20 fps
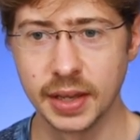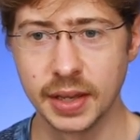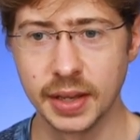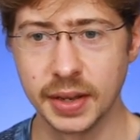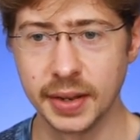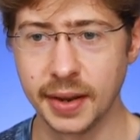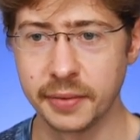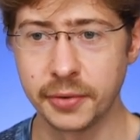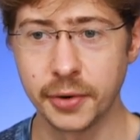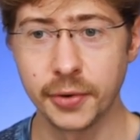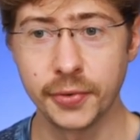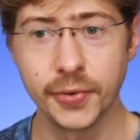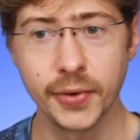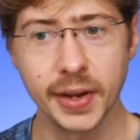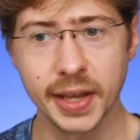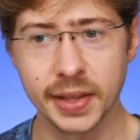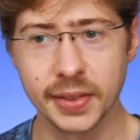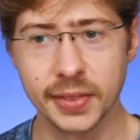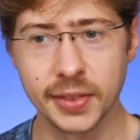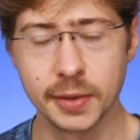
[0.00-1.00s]
Never
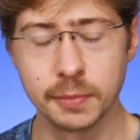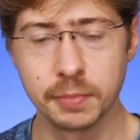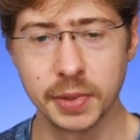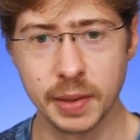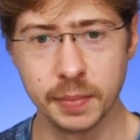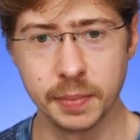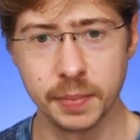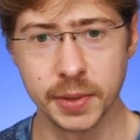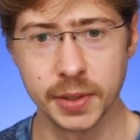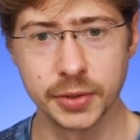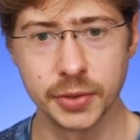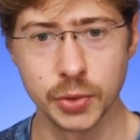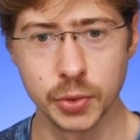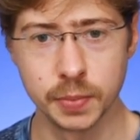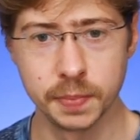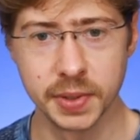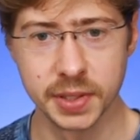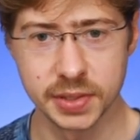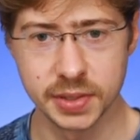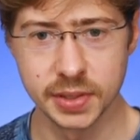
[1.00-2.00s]
forget that people do
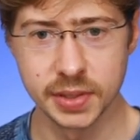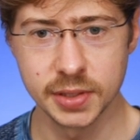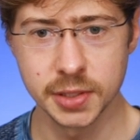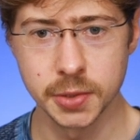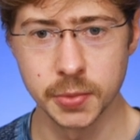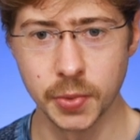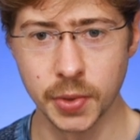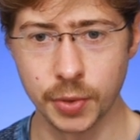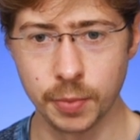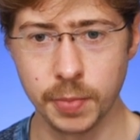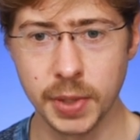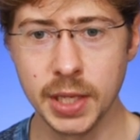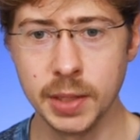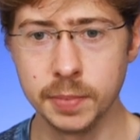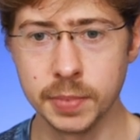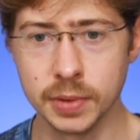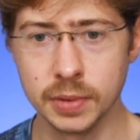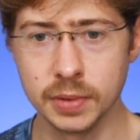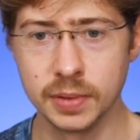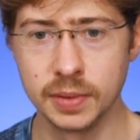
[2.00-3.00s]
business with
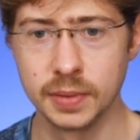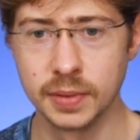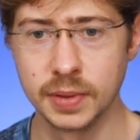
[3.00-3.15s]
people.